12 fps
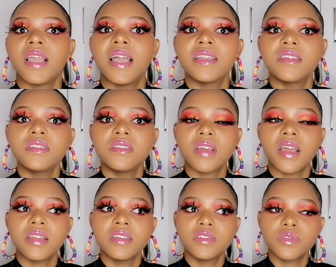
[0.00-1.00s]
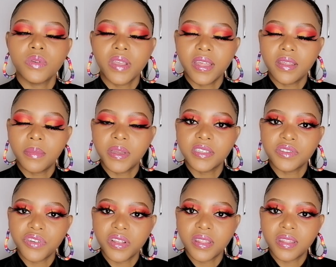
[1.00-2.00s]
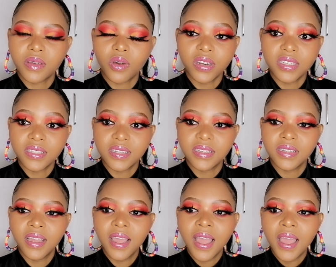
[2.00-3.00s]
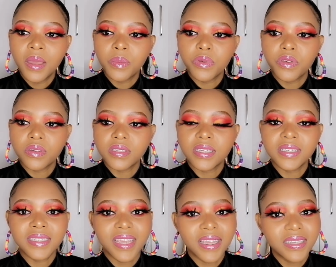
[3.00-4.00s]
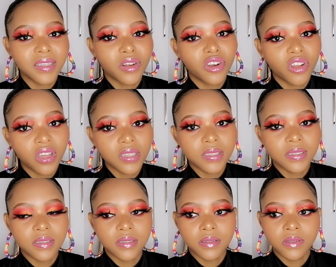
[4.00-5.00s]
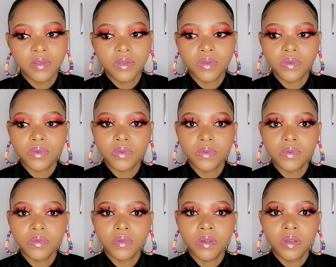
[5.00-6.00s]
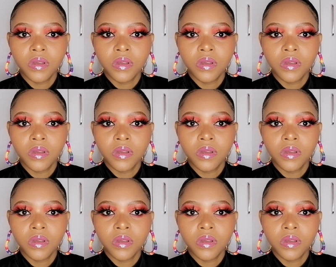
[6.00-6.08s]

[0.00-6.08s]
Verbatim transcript: i need i need to gather my strength honestly because it takes a lot to